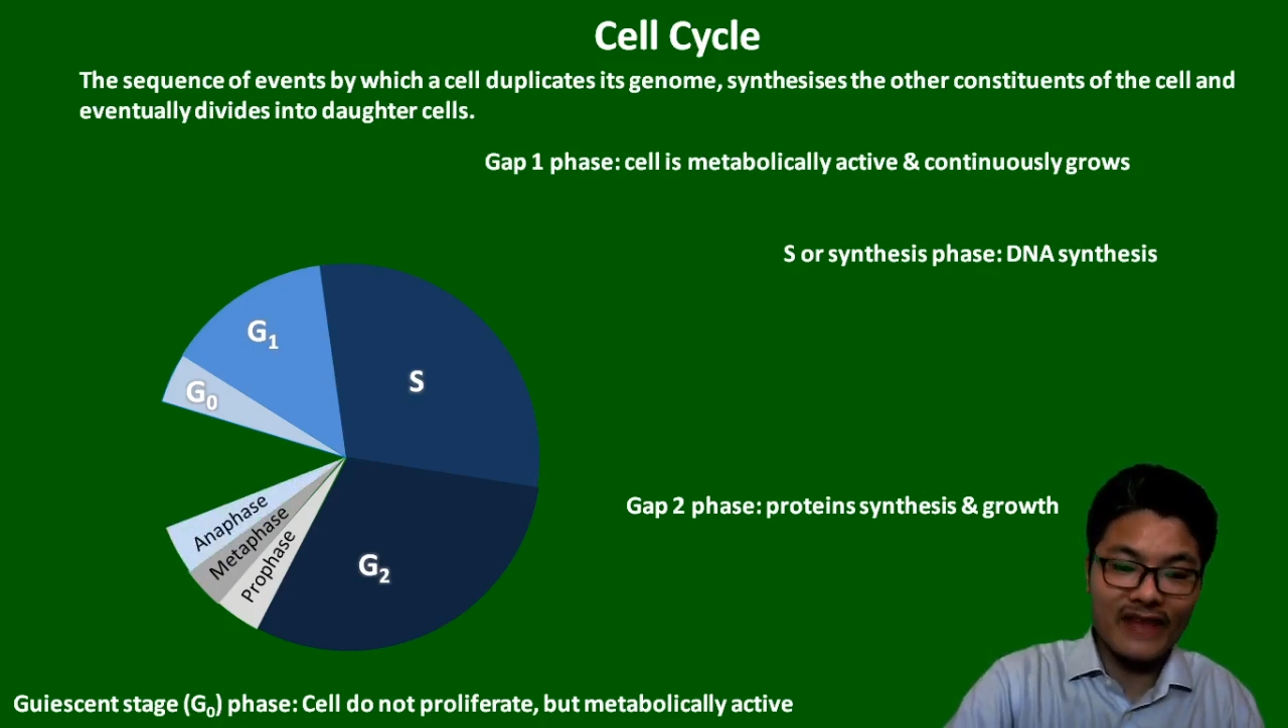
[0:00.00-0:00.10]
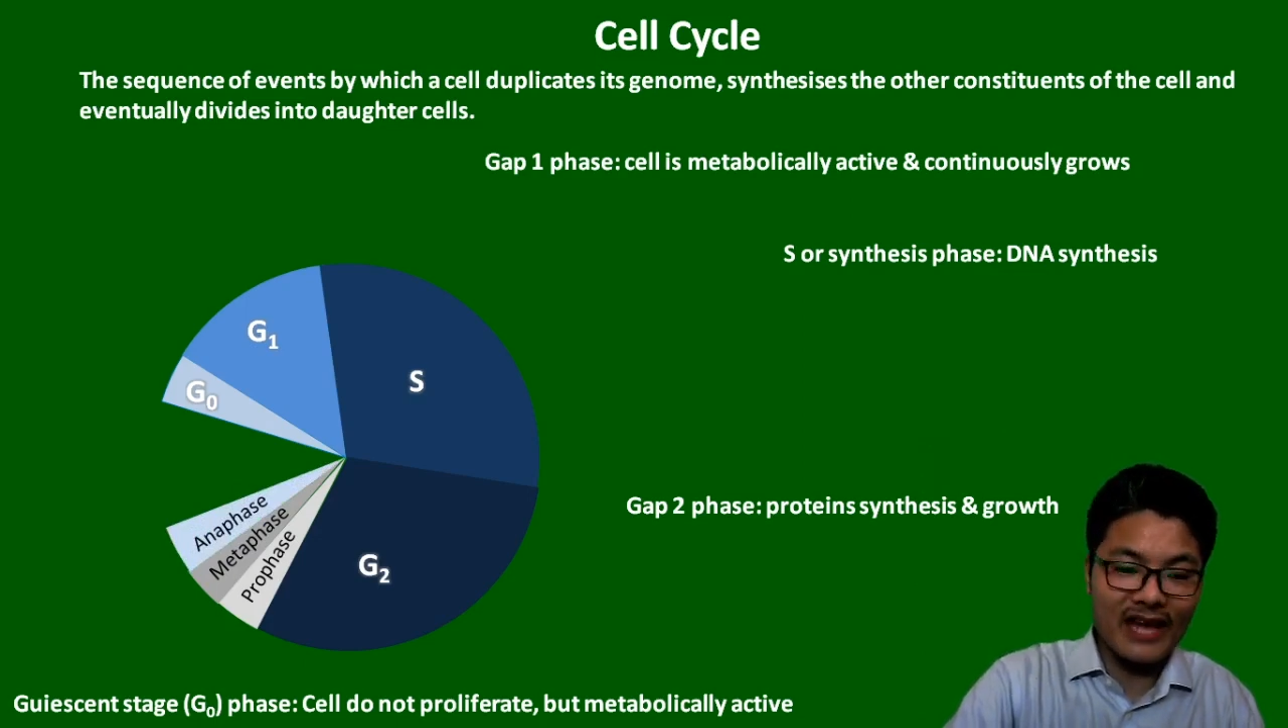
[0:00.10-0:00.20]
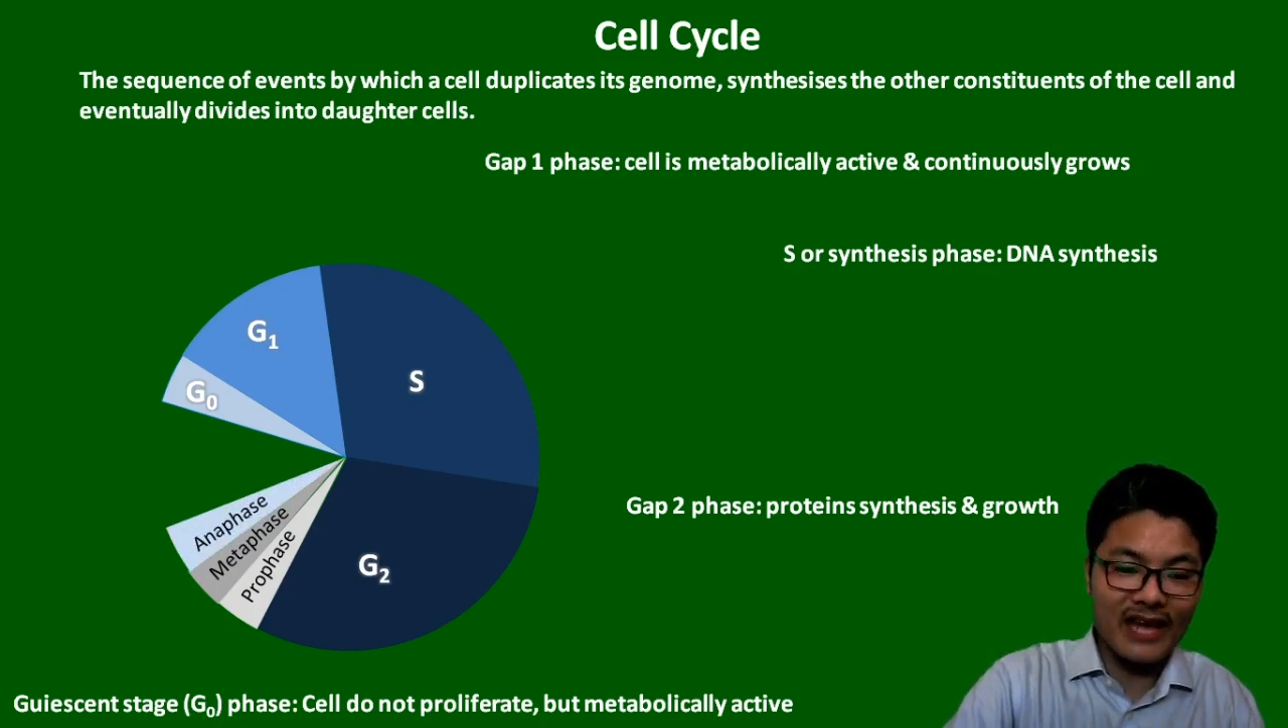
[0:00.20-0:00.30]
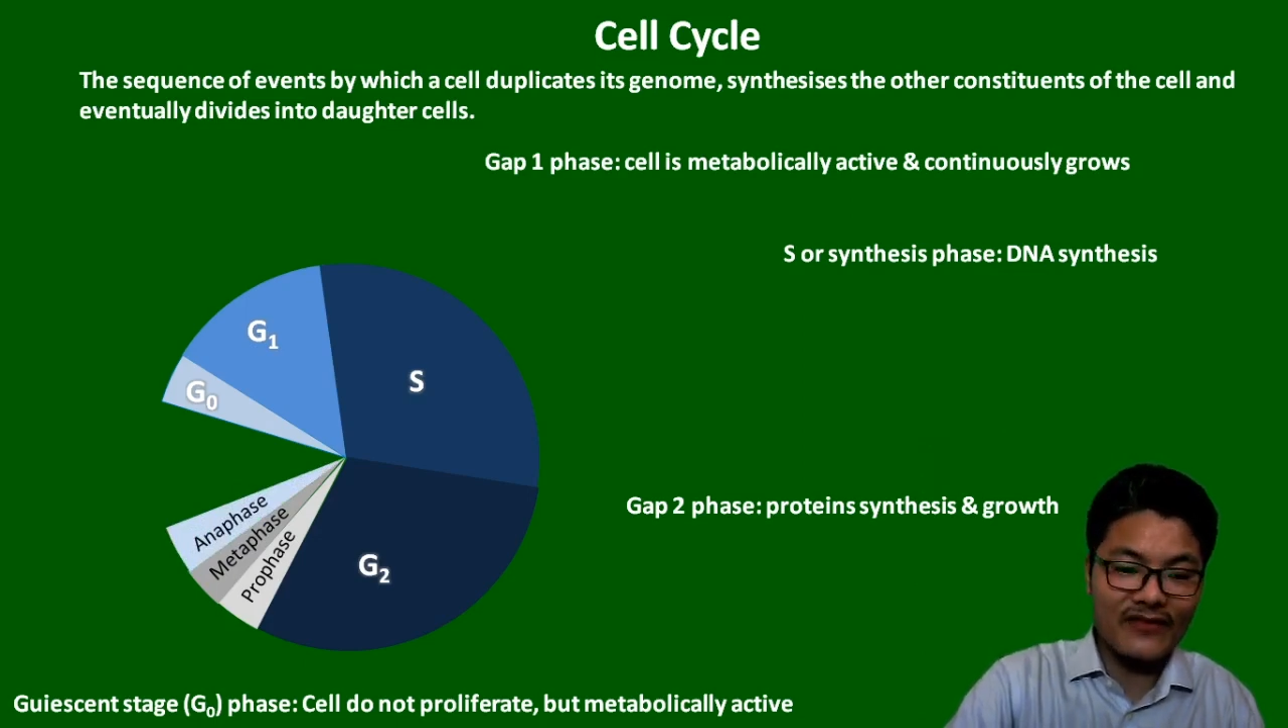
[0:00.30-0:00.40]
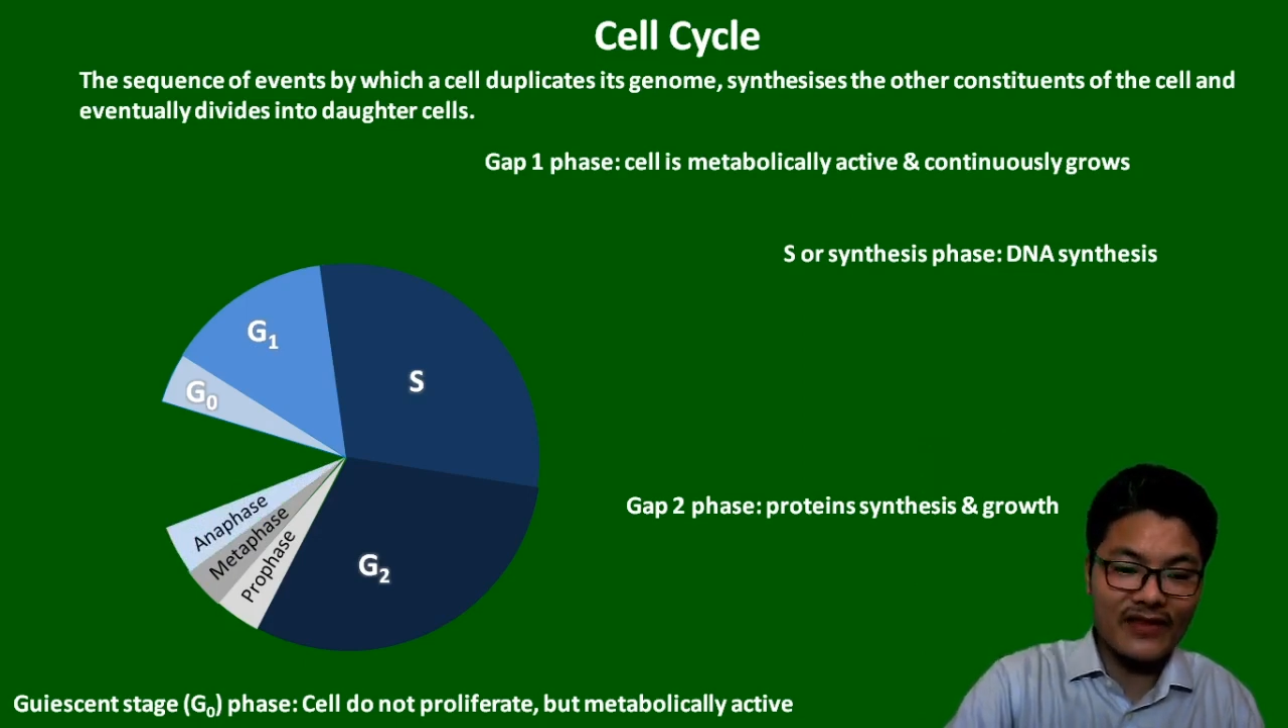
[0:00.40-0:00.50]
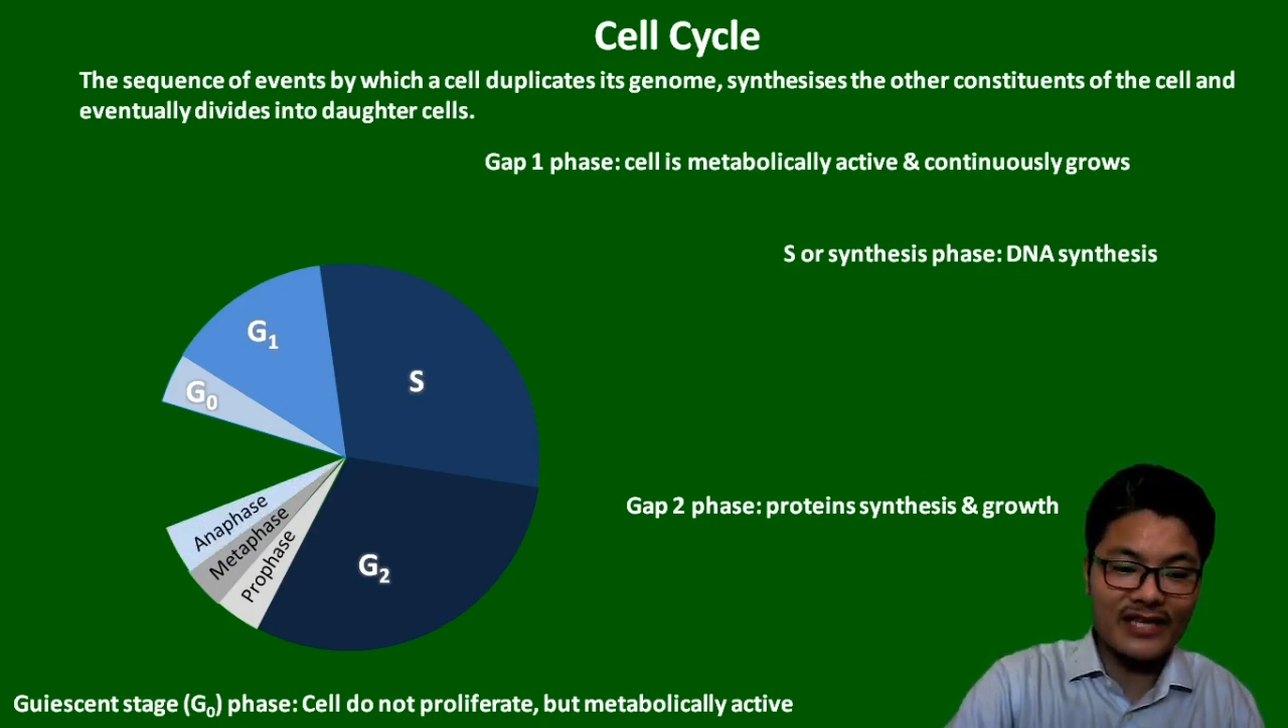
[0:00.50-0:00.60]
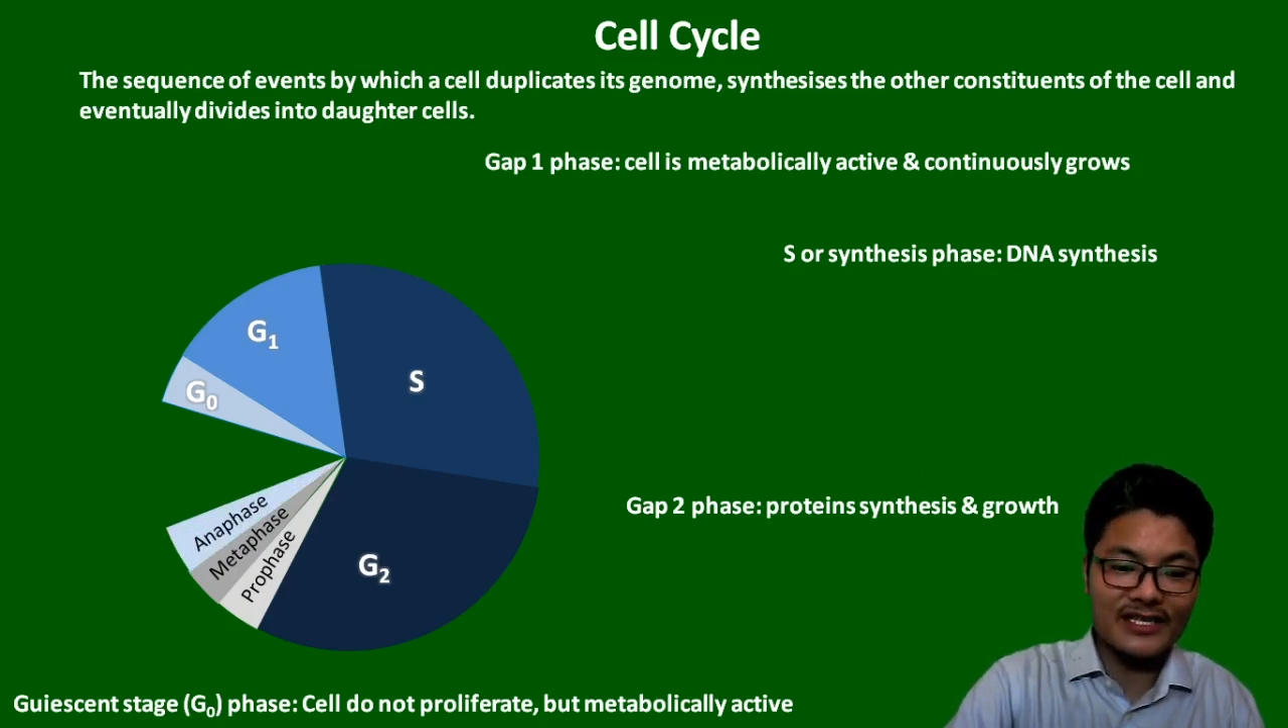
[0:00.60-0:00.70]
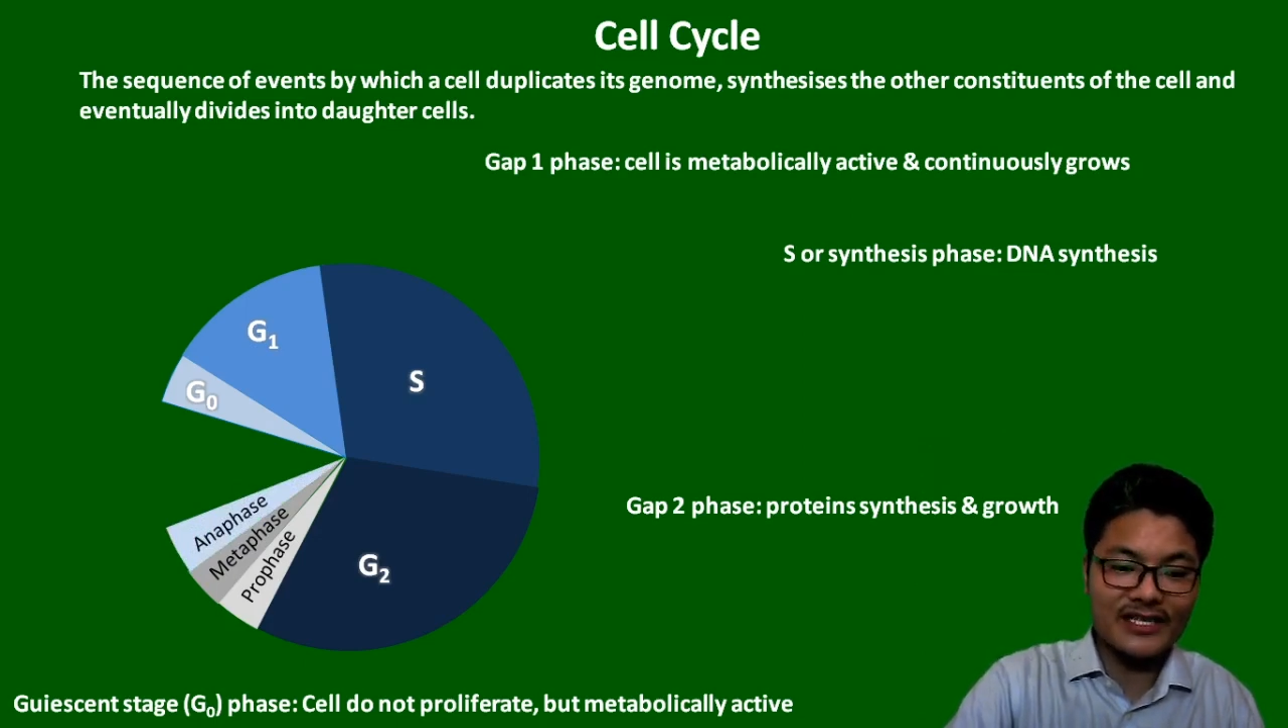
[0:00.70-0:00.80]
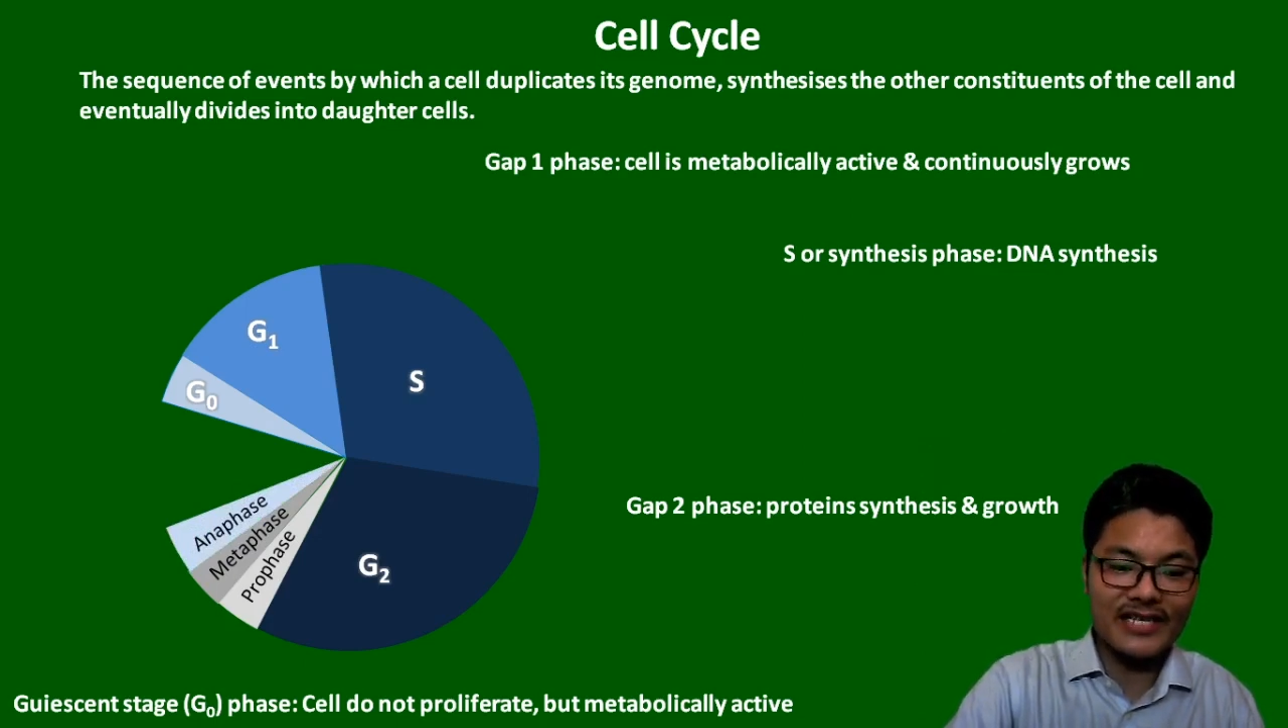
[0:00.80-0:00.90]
anaphase.